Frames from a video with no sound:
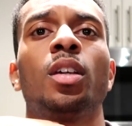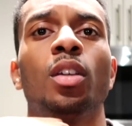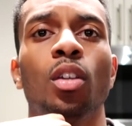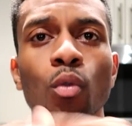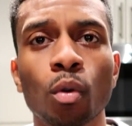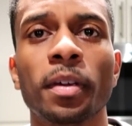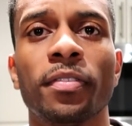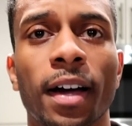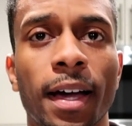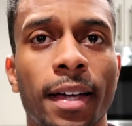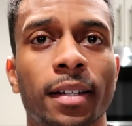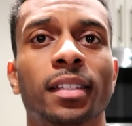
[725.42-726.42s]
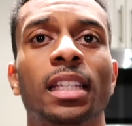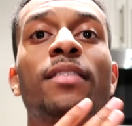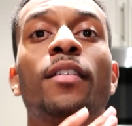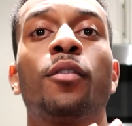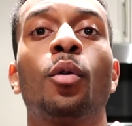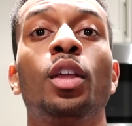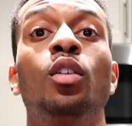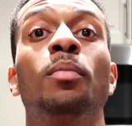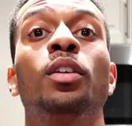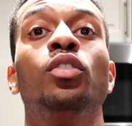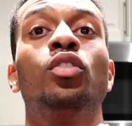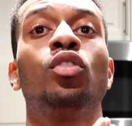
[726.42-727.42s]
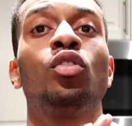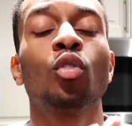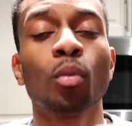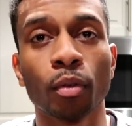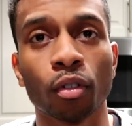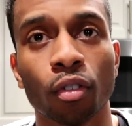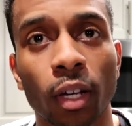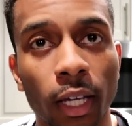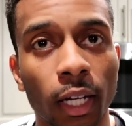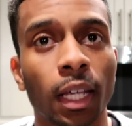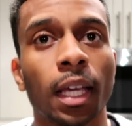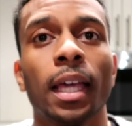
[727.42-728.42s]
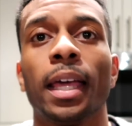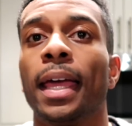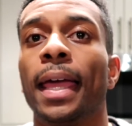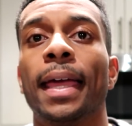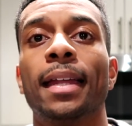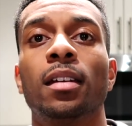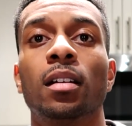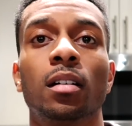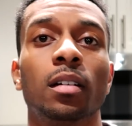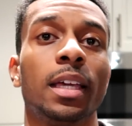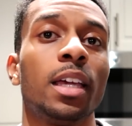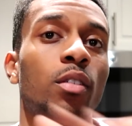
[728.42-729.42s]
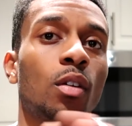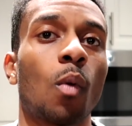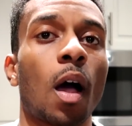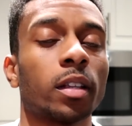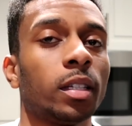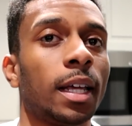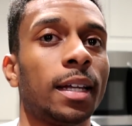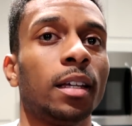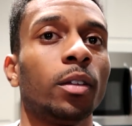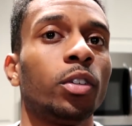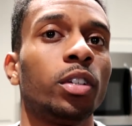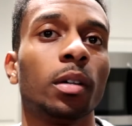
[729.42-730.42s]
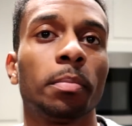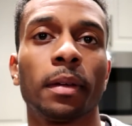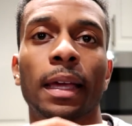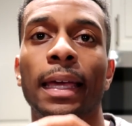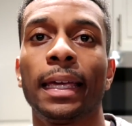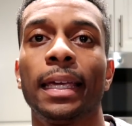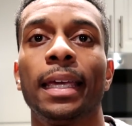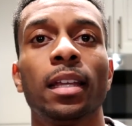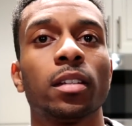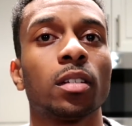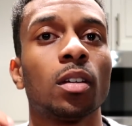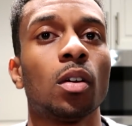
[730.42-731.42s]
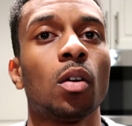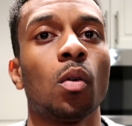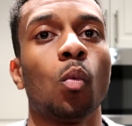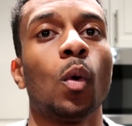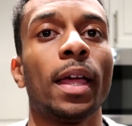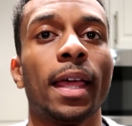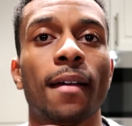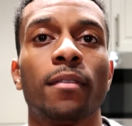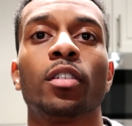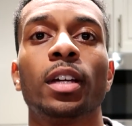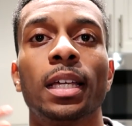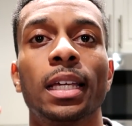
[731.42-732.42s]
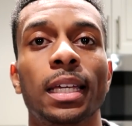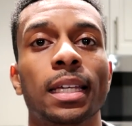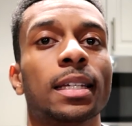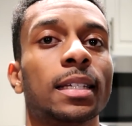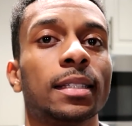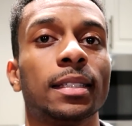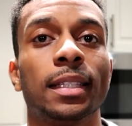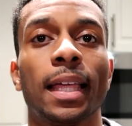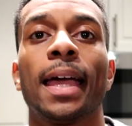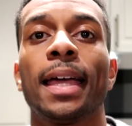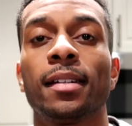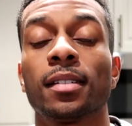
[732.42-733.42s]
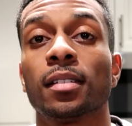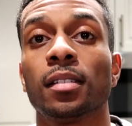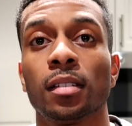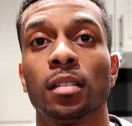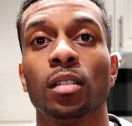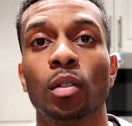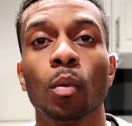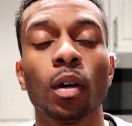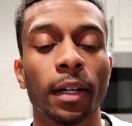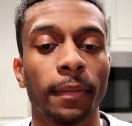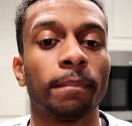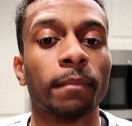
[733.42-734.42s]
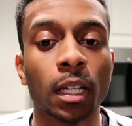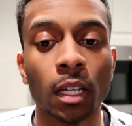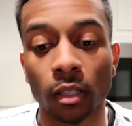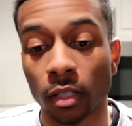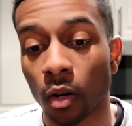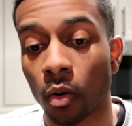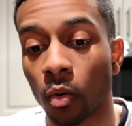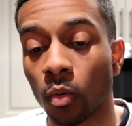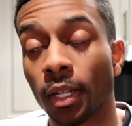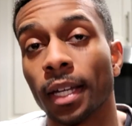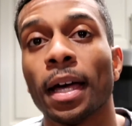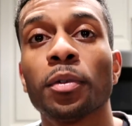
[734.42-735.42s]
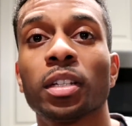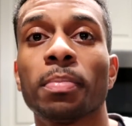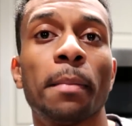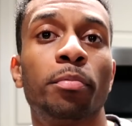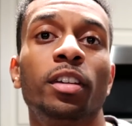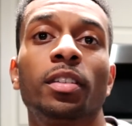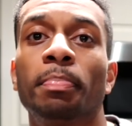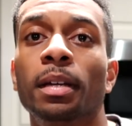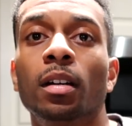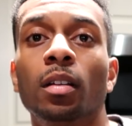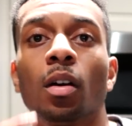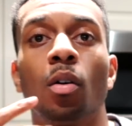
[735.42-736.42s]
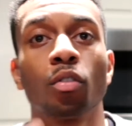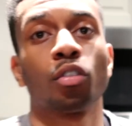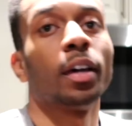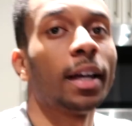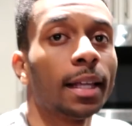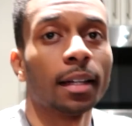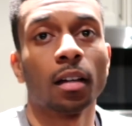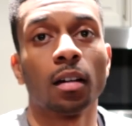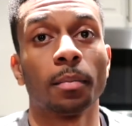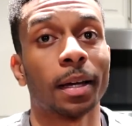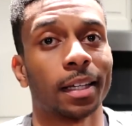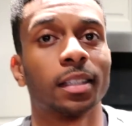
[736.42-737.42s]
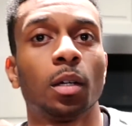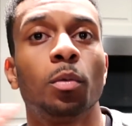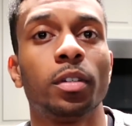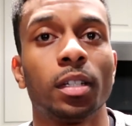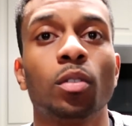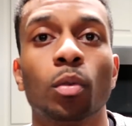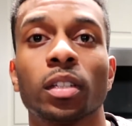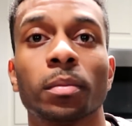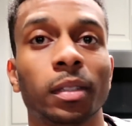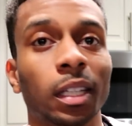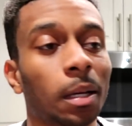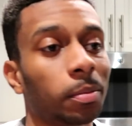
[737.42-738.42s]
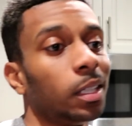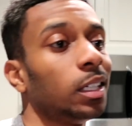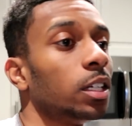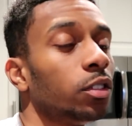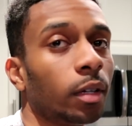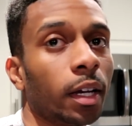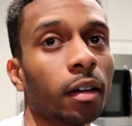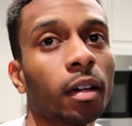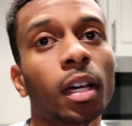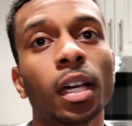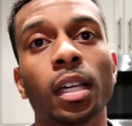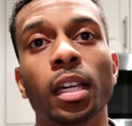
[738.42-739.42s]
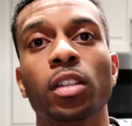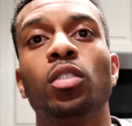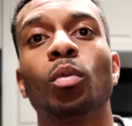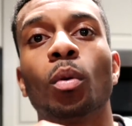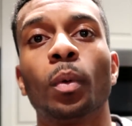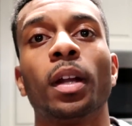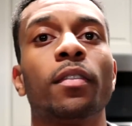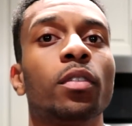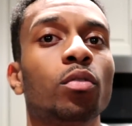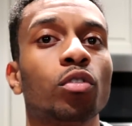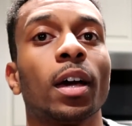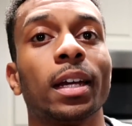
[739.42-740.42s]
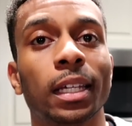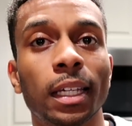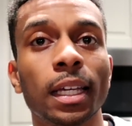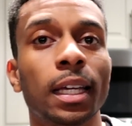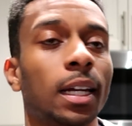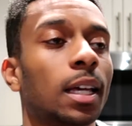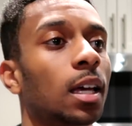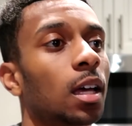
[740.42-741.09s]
you will be fine. 740, you'll be super straight. And yeah, you can walk to that dealership and get whatever it is that you want. So yeah, that was just my brief spiel on credit. Like I said, we were just doing some steps to get you there, get you in whatever you're trying to get.